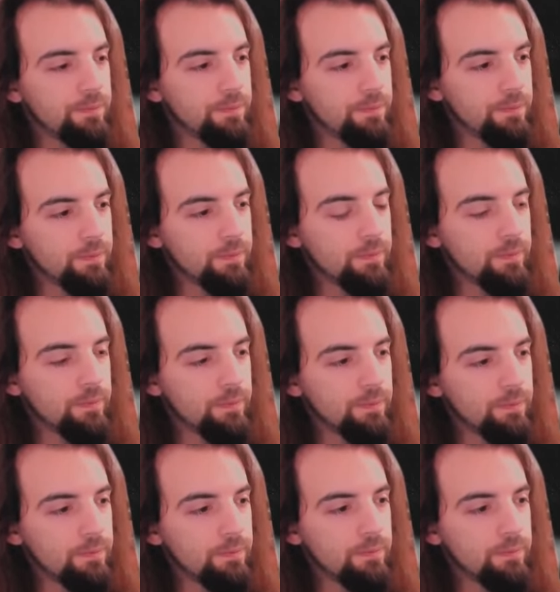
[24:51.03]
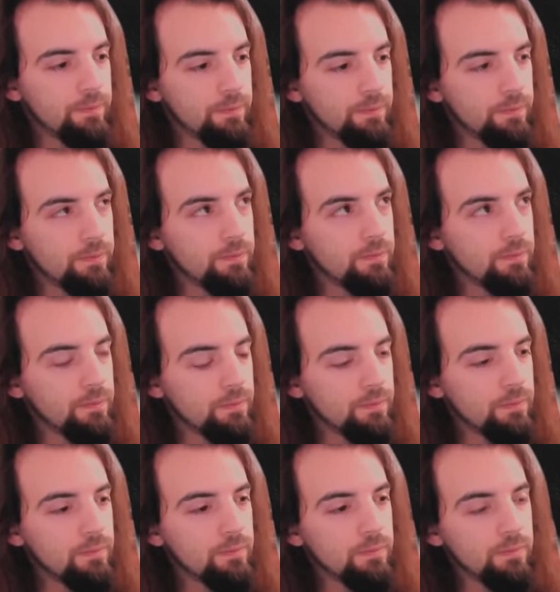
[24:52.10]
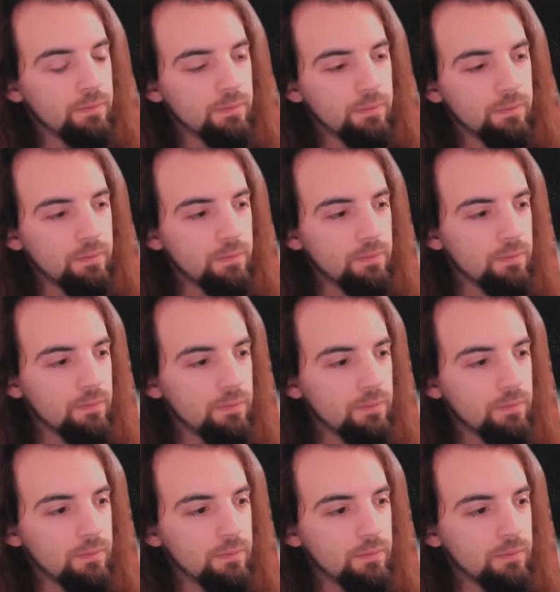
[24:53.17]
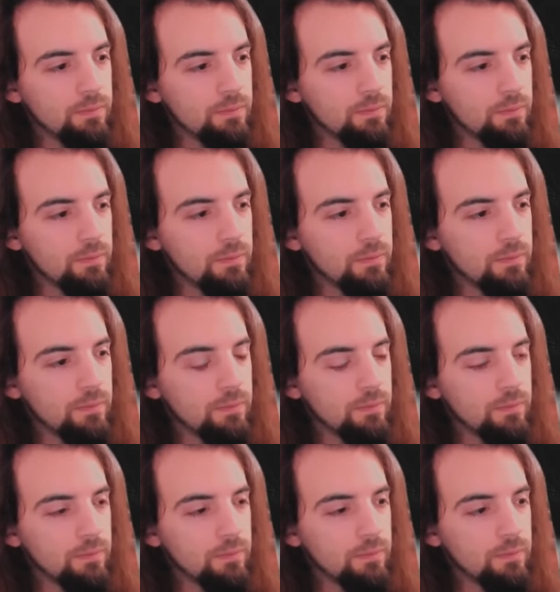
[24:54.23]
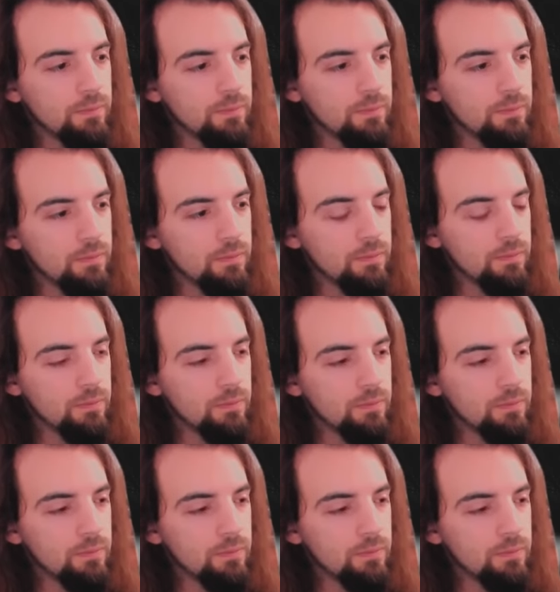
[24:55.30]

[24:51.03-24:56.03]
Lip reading: This person isn't speaking.